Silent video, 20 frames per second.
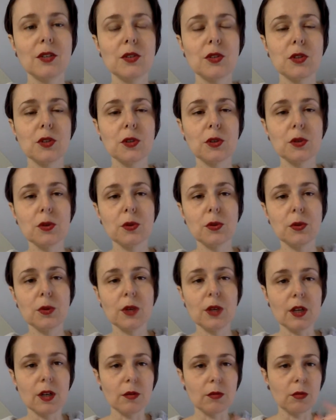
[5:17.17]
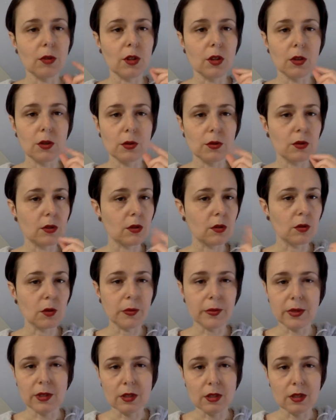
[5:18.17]
to close and
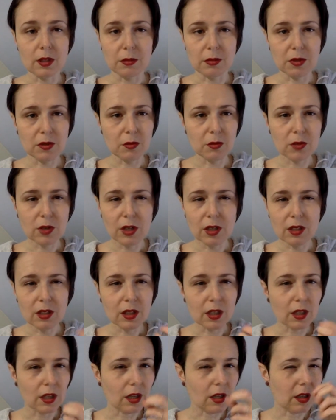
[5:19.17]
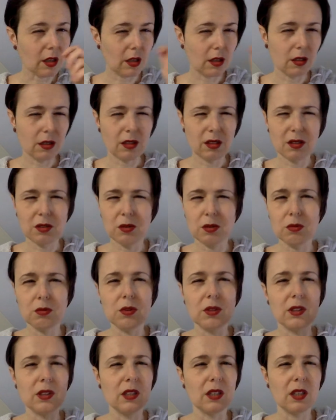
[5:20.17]
open the septum ring. Like you
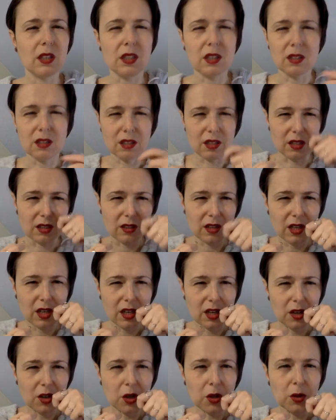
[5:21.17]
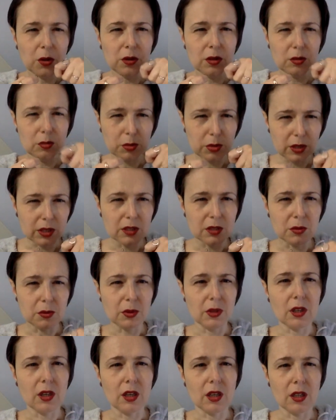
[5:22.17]
really need to hold it in place
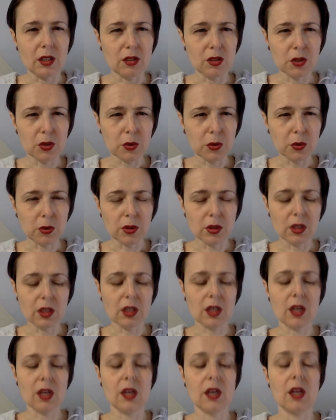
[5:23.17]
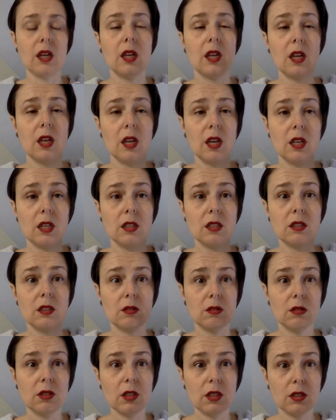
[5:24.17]
with a tool, and I
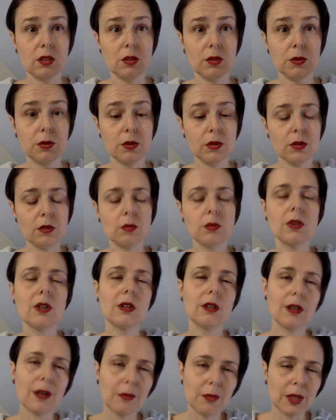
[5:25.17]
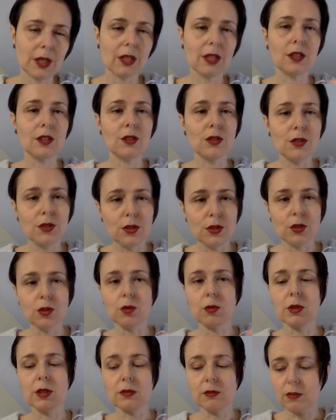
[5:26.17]
don't like tools. Well, I mean, I
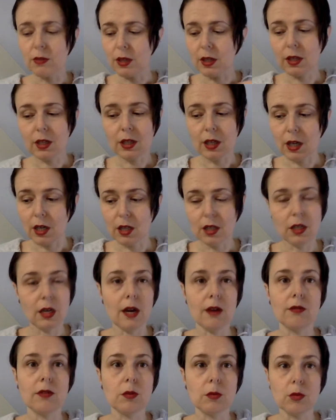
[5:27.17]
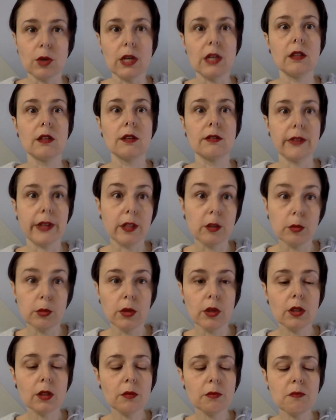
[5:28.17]
do, but if like I have them readily
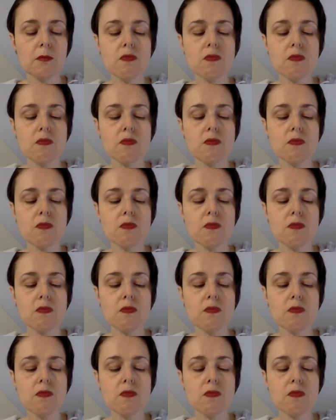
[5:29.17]
available,